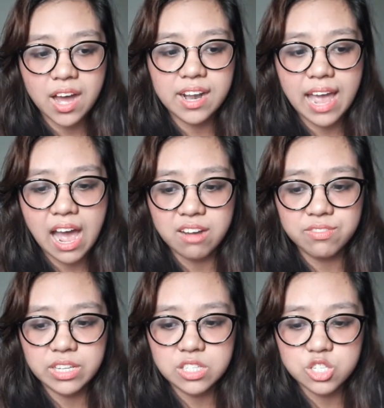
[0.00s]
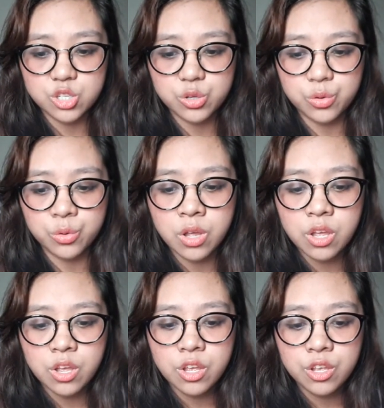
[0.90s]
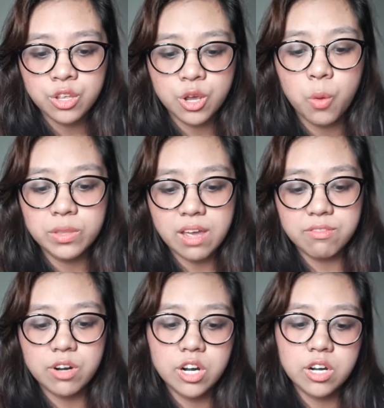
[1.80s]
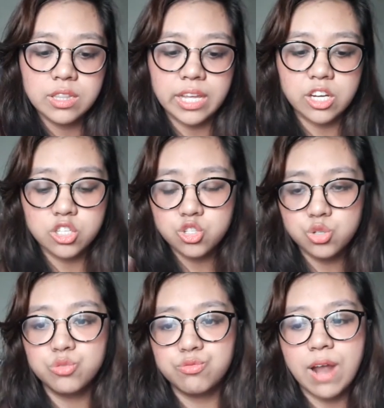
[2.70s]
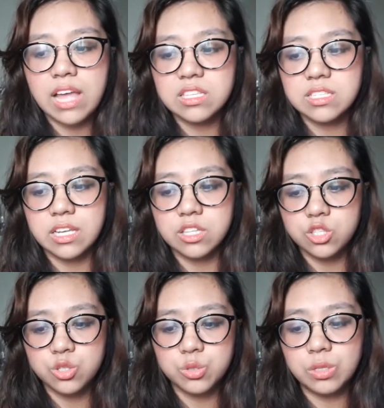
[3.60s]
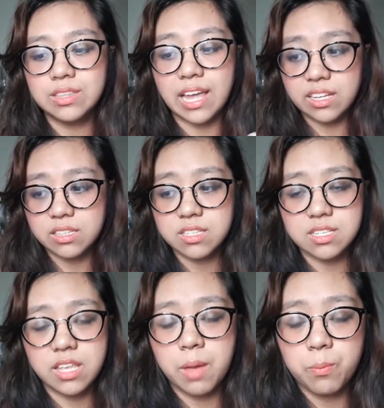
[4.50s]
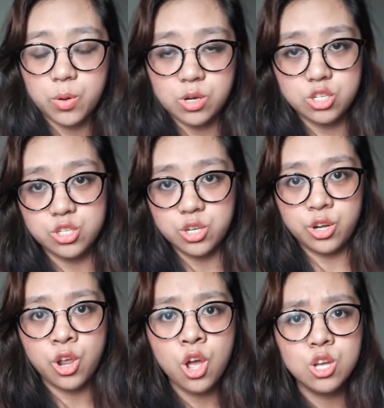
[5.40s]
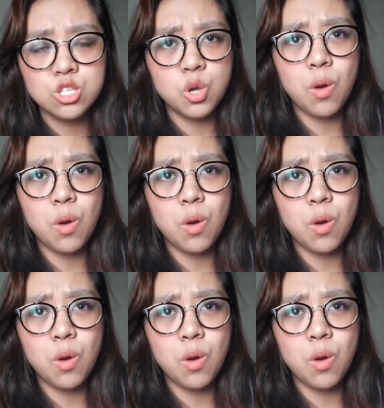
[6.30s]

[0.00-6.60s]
having to, you know, whenever like you're two friends and you like the same person, so